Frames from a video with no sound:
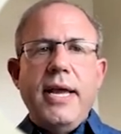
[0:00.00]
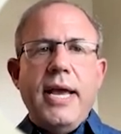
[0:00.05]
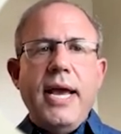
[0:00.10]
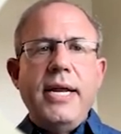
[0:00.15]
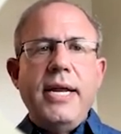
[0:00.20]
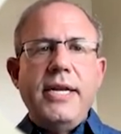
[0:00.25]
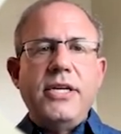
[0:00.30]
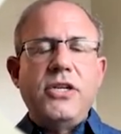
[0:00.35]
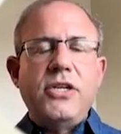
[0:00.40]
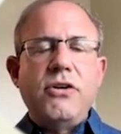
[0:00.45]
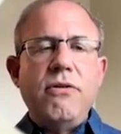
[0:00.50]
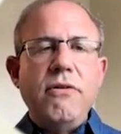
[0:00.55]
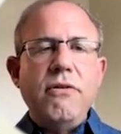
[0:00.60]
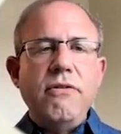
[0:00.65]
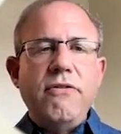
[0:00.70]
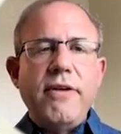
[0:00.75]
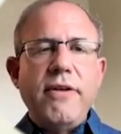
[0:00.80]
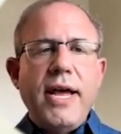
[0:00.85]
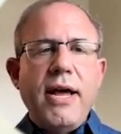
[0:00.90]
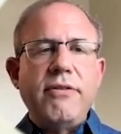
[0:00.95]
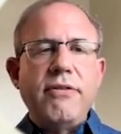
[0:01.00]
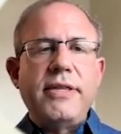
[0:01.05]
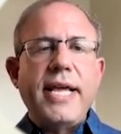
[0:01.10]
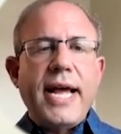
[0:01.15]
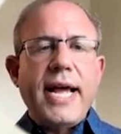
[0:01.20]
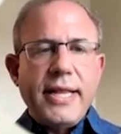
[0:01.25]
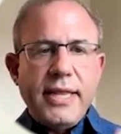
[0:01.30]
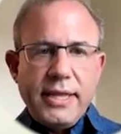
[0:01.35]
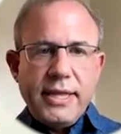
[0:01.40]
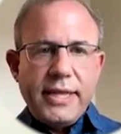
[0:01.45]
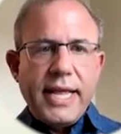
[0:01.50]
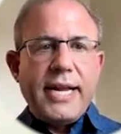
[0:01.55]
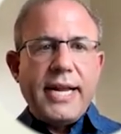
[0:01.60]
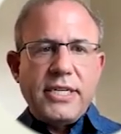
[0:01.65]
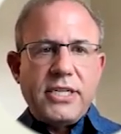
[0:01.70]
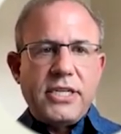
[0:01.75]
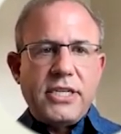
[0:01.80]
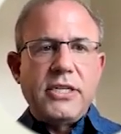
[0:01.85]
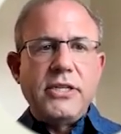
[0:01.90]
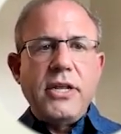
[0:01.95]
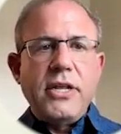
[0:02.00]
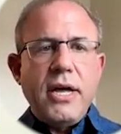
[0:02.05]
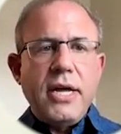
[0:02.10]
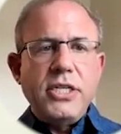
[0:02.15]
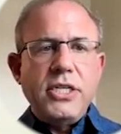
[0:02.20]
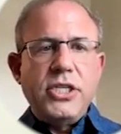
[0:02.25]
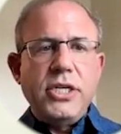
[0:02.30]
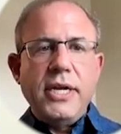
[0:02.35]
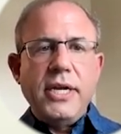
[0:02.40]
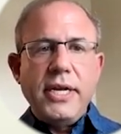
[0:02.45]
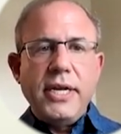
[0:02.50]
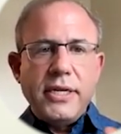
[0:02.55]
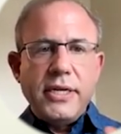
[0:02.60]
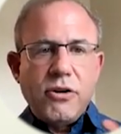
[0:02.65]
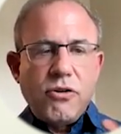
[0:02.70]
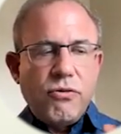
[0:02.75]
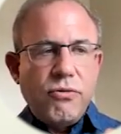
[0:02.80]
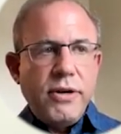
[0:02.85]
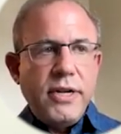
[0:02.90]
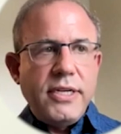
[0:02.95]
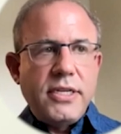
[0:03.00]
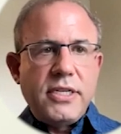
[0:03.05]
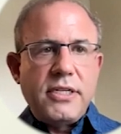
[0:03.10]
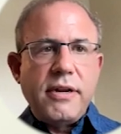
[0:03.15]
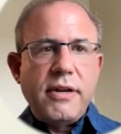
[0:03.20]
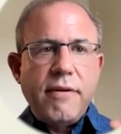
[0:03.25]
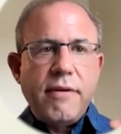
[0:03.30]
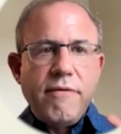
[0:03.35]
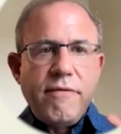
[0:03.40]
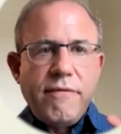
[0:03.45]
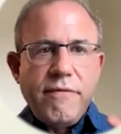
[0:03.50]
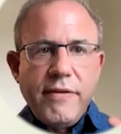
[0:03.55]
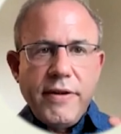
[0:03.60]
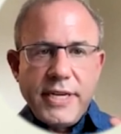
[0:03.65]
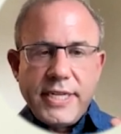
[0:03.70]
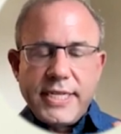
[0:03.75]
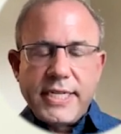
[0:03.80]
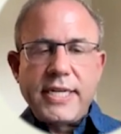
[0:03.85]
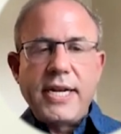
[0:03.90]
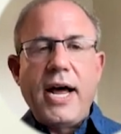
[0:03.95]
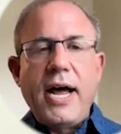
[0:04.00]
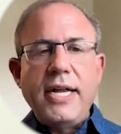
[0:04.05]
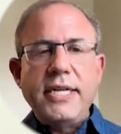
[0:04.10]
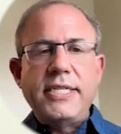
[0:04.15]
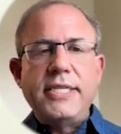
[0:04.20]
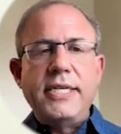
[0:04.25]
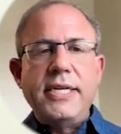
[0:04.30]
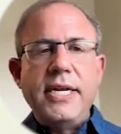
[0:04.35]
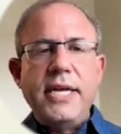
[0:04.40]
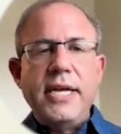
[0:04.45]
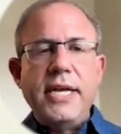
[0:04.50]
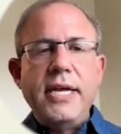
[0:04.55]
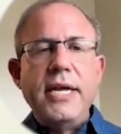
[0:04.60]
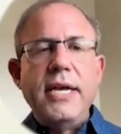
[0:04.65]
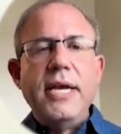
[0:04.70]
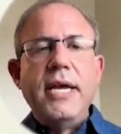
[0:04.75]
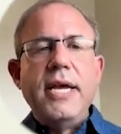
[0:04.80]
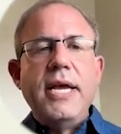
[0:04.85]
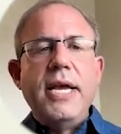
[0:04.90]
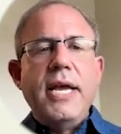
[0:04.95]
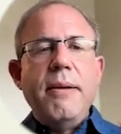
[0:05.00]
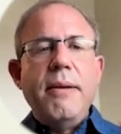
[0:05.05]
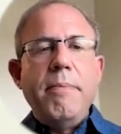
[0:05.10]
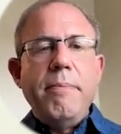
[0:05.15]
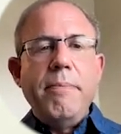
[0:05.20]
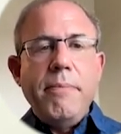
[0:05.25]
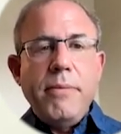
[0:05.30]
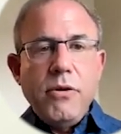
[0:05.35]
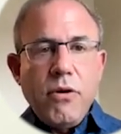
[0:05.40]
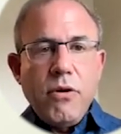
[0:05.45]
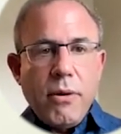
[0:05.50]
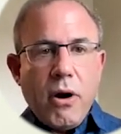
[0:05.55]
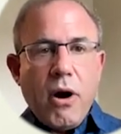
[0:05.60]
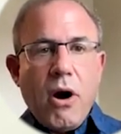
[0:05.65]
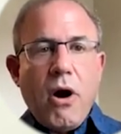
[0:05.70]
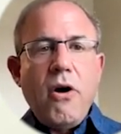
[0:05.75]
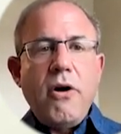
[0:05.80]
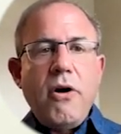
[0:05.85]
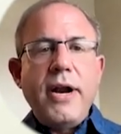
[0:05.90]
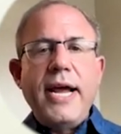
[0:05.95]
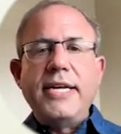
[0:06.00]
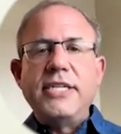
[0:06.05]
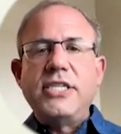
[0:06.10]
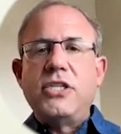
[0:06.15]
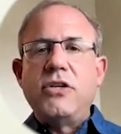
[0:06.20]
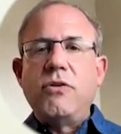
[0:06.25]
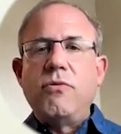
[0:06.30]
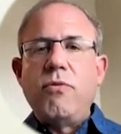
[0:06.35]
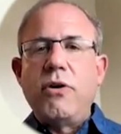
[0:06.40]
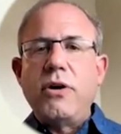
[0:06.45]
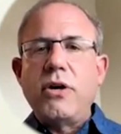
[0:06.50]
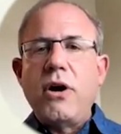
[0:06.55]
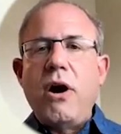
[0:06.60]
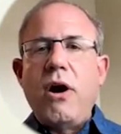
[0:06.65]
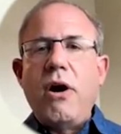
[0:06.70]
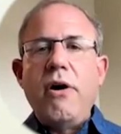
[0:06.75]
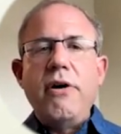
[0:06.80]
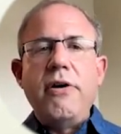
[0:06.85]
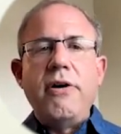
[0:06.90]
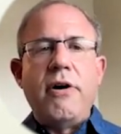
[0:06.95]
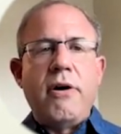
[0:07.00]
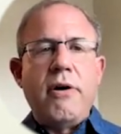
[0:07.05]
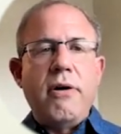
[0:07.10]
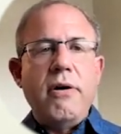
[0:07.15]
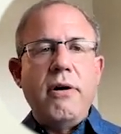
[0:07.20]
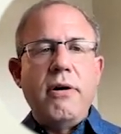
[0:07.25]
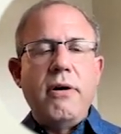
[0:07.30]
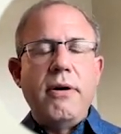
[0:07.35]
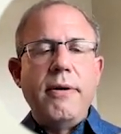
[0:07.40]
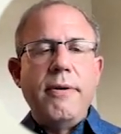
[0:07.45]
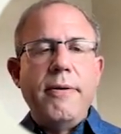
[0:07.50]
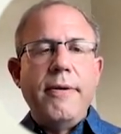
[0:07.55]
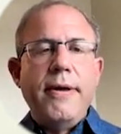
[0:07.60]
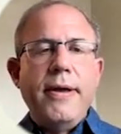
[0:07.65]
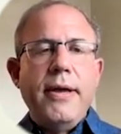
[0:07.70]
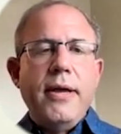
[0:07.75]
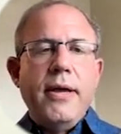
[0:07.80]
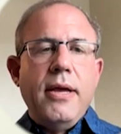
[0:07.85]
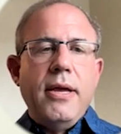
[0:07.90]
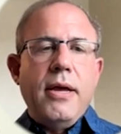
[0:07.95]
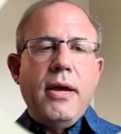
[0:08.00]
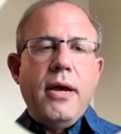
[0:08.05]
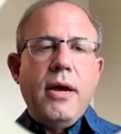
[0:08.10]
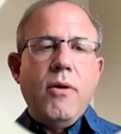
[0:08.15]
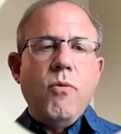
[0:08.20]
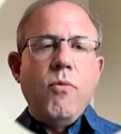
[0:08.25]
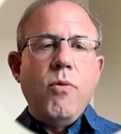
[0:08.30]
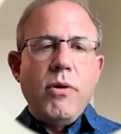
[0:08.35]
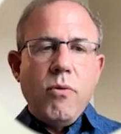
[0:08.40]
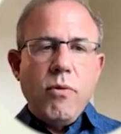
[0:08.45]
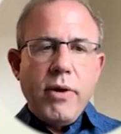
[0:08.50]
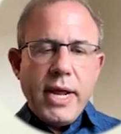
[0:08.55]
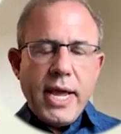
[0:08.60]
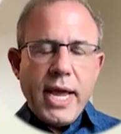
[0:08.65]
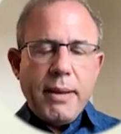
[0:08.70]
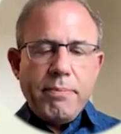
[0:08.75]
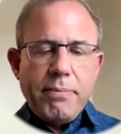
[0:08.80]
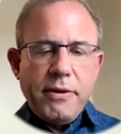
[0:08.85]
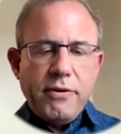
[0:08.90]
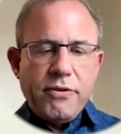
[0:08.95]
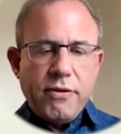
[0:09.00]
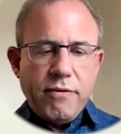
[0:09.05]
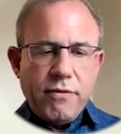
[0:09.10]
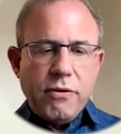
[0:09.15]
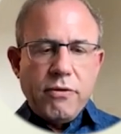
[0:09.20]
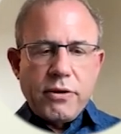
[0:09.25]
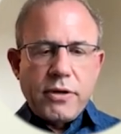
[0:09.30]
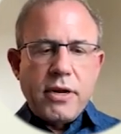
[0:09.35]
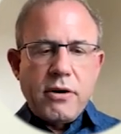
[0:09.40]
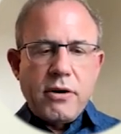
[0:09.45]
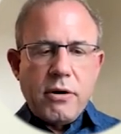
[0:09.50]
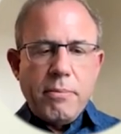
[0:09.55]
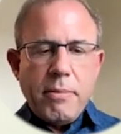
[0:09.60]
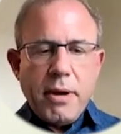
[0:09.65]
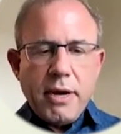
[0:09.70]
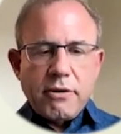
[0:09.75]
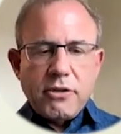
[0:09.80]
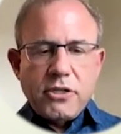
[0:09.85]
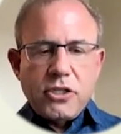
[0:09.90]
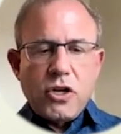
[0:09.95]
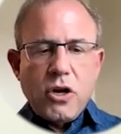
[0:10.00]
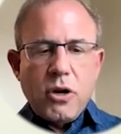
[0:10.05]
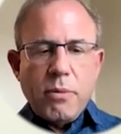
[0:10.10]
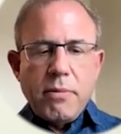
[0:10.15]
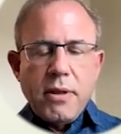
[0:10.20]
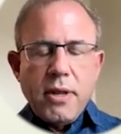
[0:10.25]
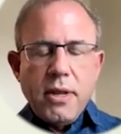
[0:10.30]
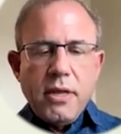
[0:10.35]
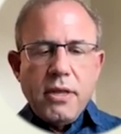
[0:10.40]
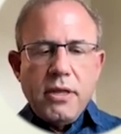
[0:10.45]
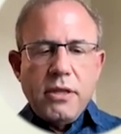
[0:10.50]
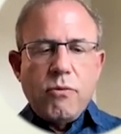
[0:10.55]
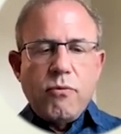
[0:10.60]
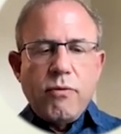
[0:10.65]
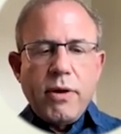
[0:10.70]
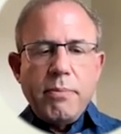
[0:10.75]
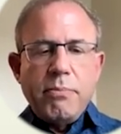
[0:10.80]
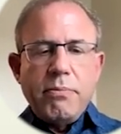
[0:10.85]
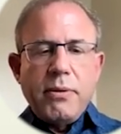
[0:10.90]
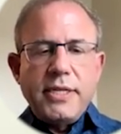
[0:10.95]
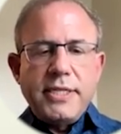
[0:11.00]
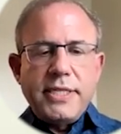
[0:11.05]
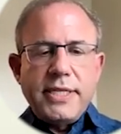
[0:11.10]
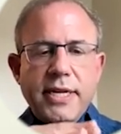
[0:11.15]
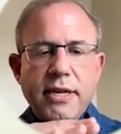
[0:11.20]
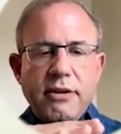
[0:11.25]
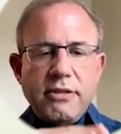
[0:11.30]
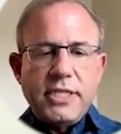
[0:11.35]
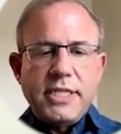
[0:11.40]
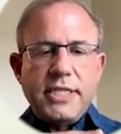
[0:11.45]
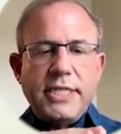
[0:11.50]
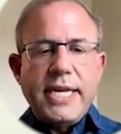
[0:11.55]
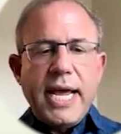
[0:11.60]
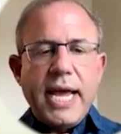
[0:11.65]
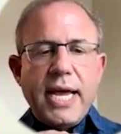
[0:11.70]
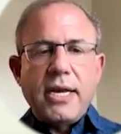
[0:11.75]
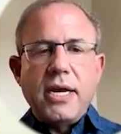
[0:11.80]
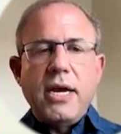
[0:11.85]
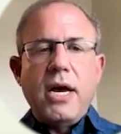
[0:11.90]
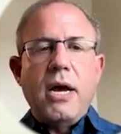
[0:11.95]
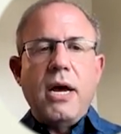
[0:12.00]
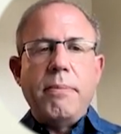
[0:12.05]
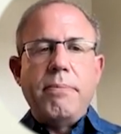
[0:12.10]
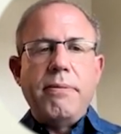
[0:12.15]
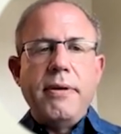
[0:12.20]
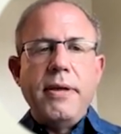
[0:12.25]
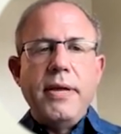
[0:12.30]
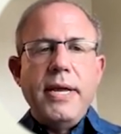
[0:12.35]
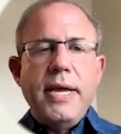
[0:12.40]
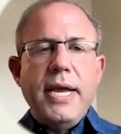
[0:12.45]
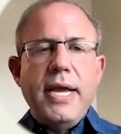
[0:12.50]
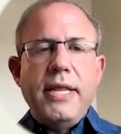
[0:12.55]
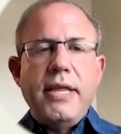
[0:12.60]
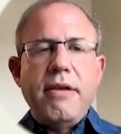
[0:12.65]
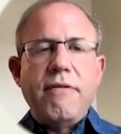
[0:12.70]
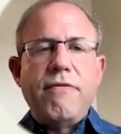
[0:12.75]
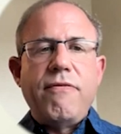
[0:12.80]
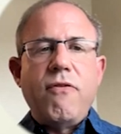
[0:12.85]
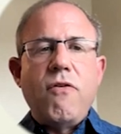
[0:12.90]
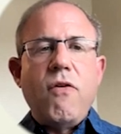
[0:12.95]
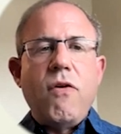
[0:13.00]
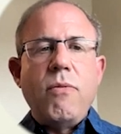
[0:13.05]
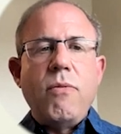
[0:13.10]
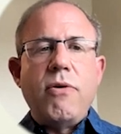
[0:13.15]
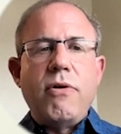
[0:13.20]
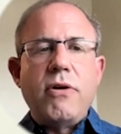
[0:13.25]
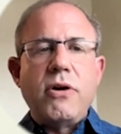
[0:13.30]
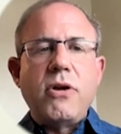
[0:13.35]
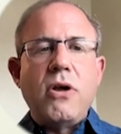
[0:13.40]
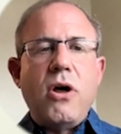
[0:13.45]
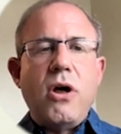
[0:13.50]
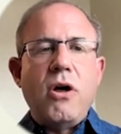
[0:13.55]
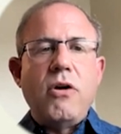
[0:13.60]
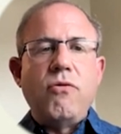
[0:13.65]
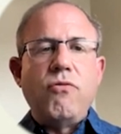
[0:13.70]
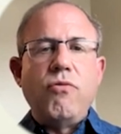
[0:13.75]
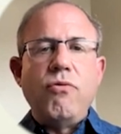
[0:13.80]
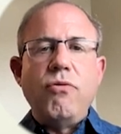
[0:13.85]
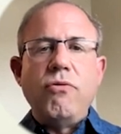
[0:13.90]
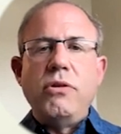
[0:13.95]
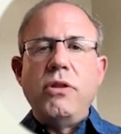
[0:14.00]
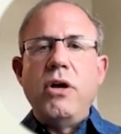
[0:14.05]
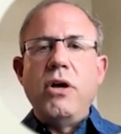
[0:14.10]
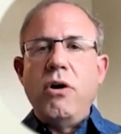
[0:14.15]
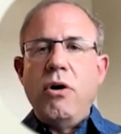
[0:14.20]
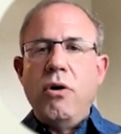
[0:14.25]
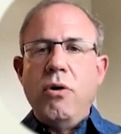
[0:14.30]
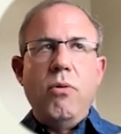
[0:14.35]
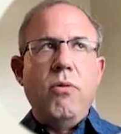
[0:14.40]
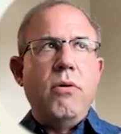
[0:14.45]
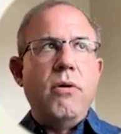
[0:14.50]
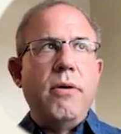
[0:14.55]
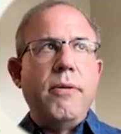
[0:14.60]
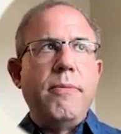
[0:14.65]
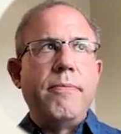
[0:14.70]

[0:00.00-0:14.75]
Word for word: And it turns out that that sludge increased viscosity. It, your heart has to work harder uh, what, what happens if you look under a microscope, the red blood cells stack up and they form what are called rouleaux.